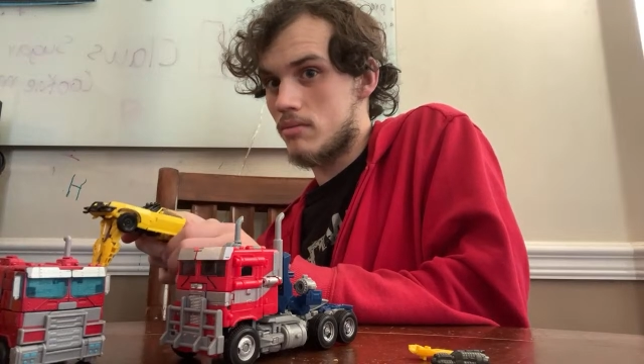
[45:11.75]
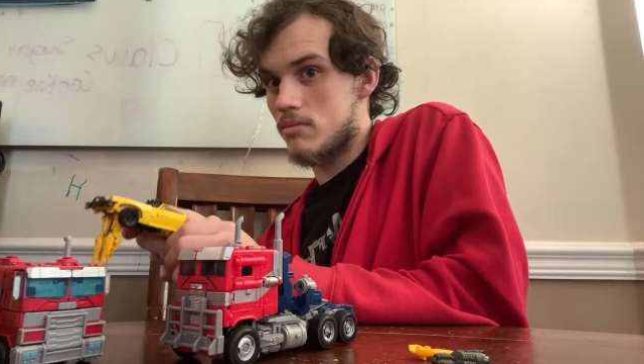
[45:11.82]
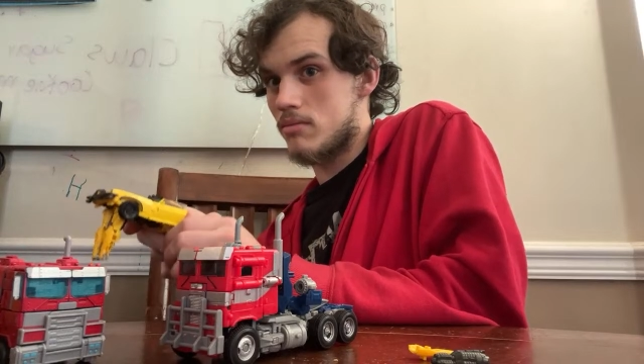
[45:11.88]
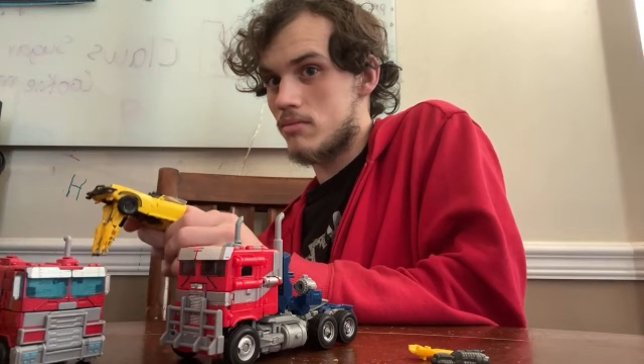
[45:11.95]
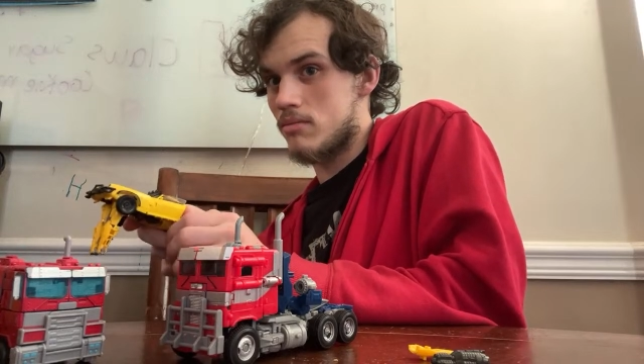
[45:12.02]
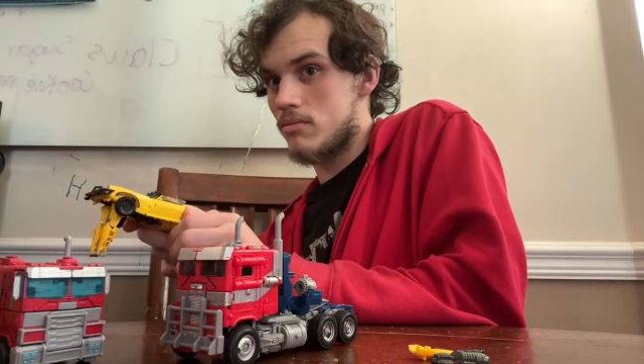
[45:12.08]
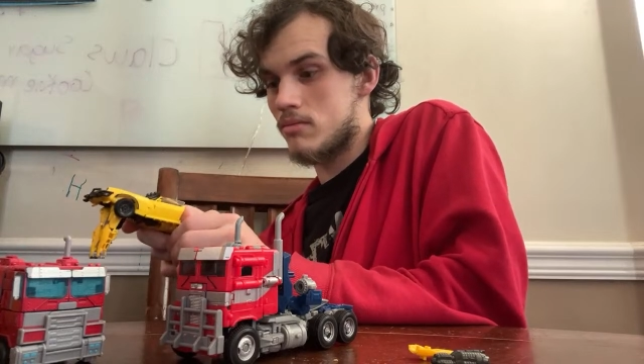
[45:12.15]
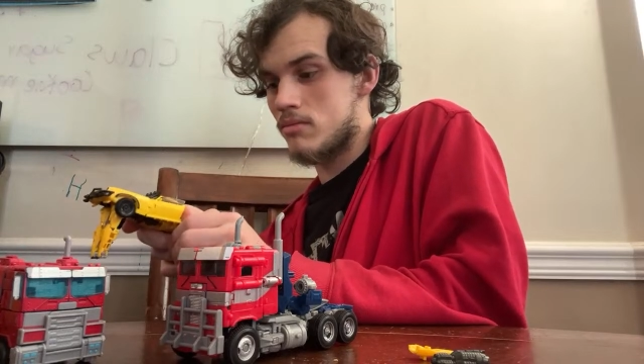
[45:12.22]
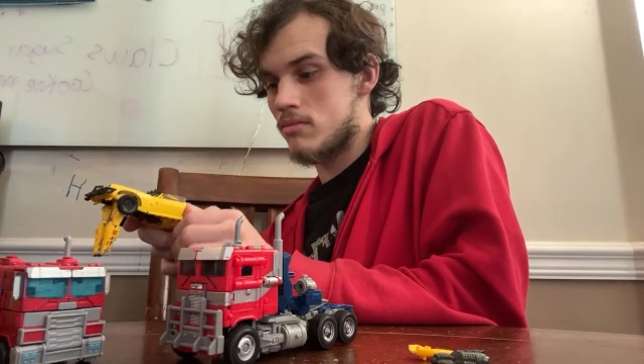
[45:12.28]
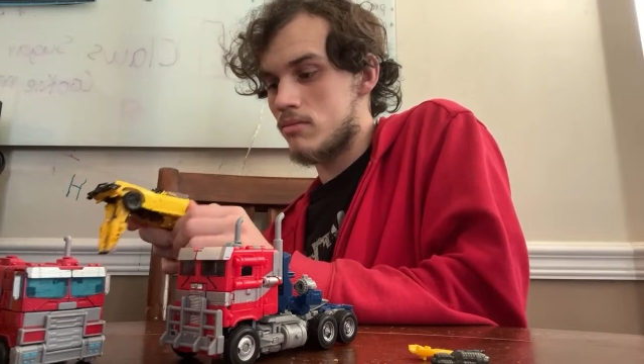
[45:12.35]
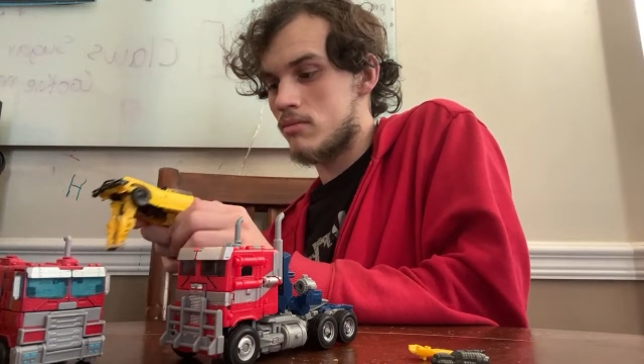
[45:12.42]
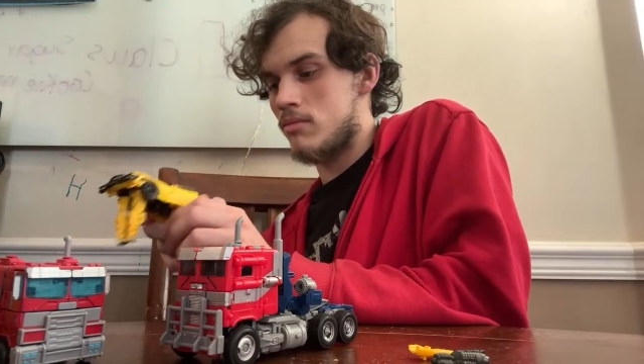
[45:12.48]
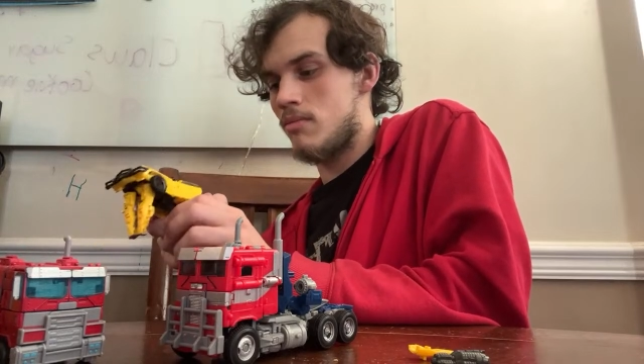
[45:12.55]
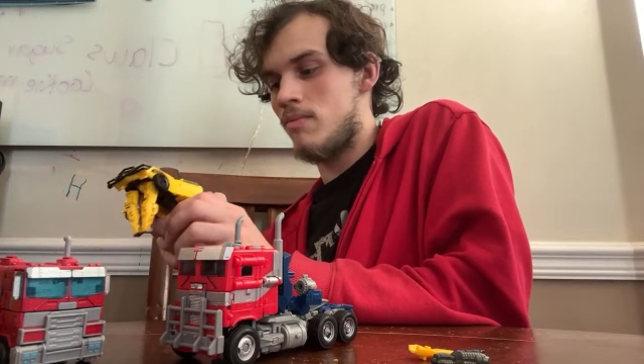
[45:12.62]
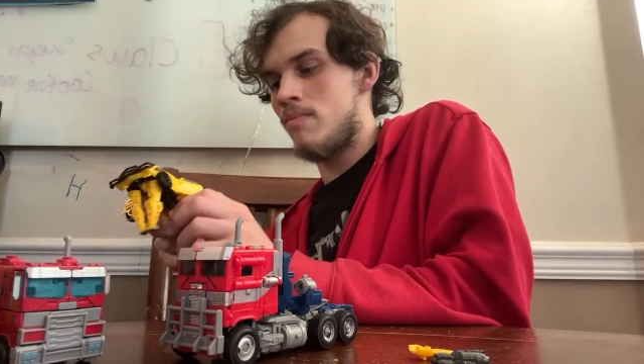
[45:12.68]

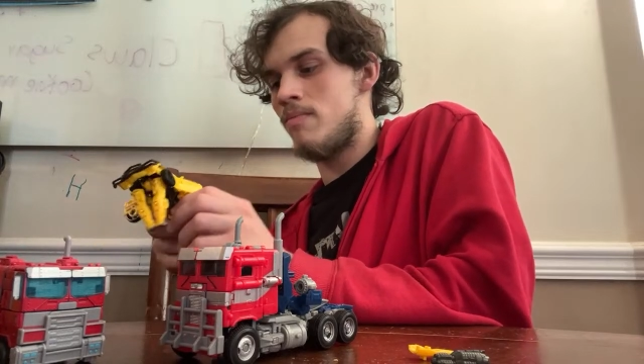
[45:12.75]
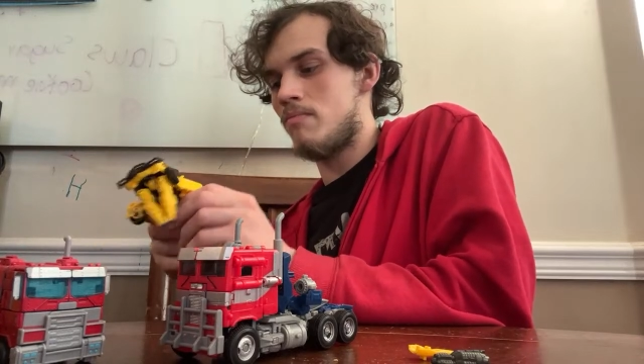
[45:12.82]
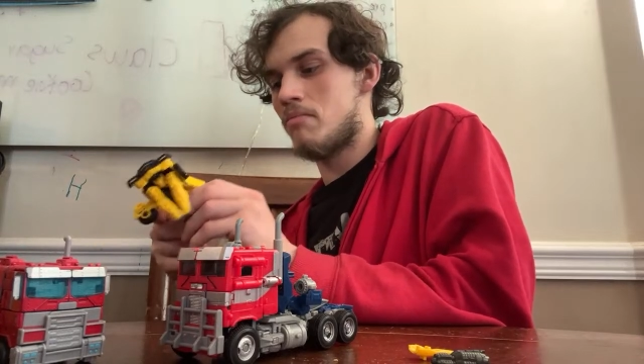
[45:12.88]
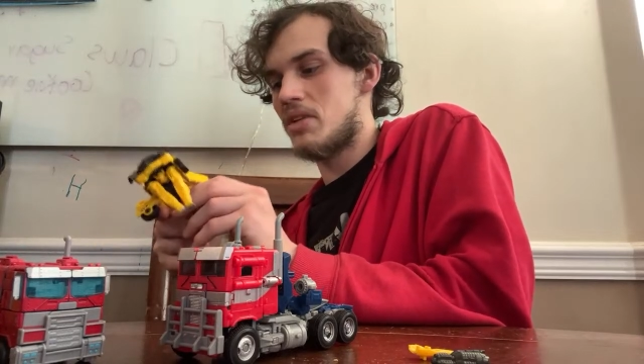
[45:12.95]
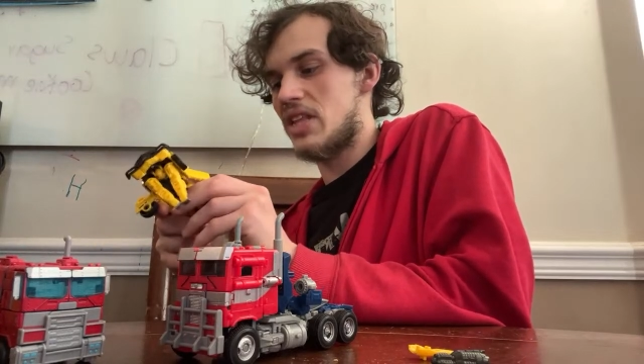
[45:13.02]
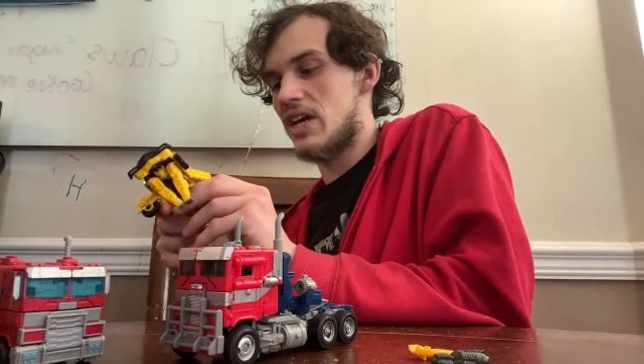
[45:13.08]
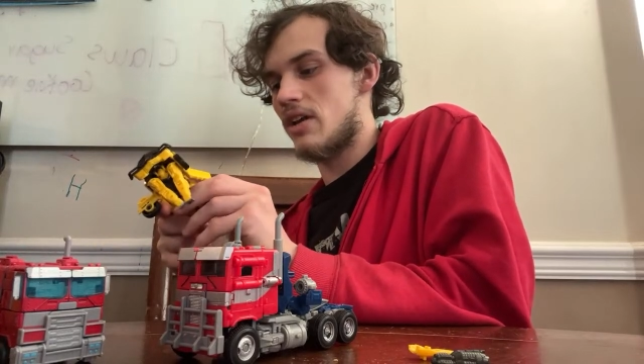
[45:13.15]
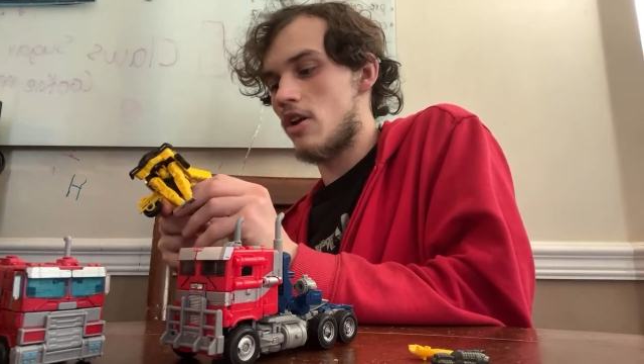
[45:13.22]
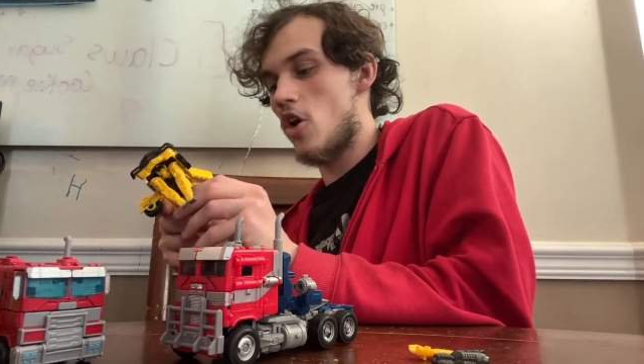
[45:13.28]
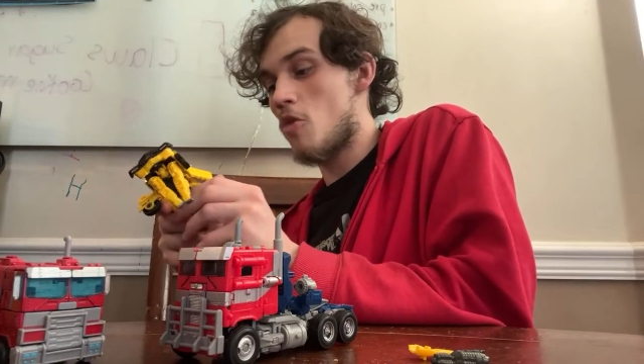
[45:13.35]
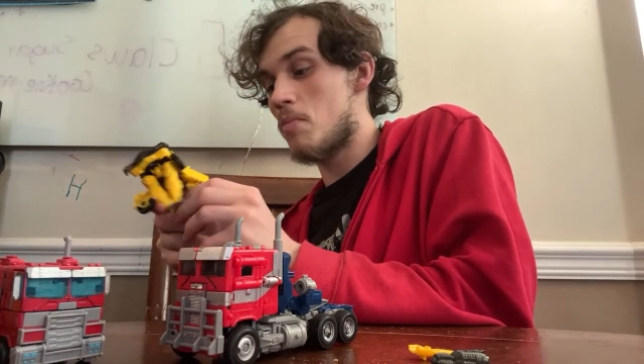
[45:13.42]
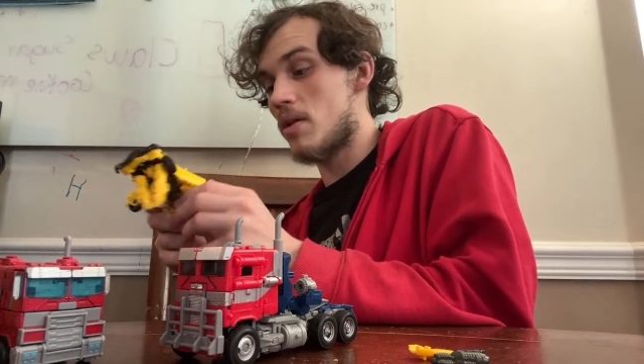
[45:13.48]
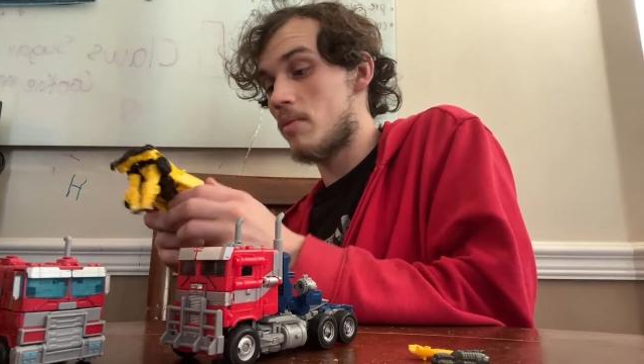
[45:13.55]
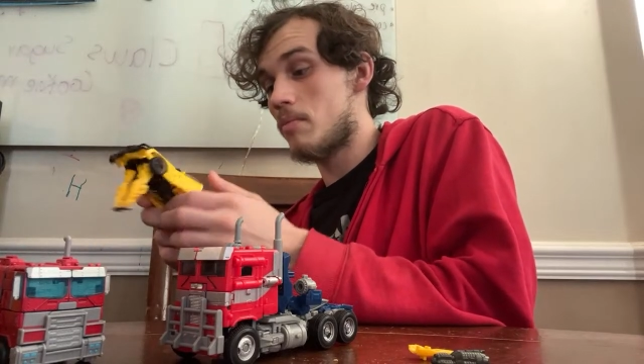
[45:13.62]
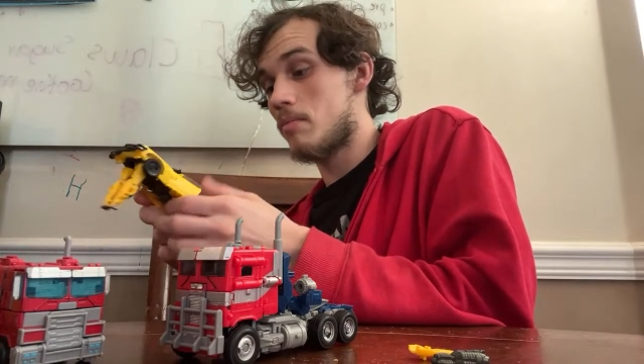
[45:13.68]
but they can open.